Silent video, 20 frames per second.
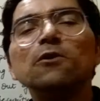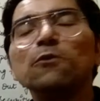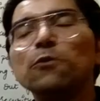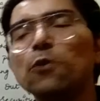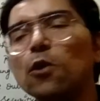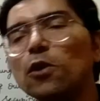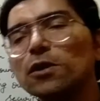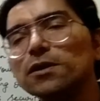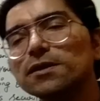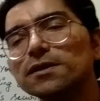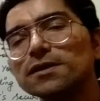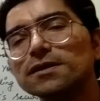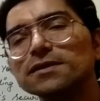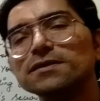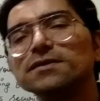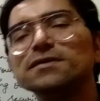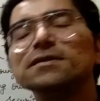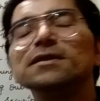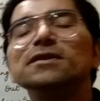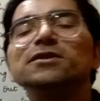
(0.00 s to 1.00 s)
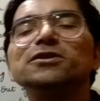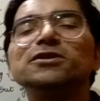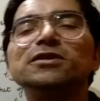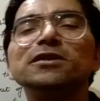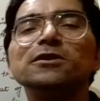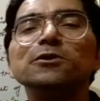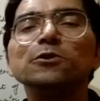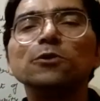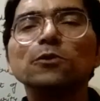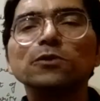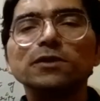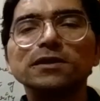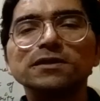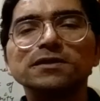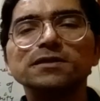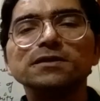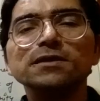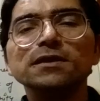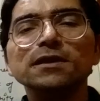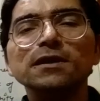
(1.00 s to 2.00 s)
what does she
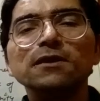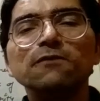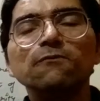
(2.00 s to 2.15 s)
notice?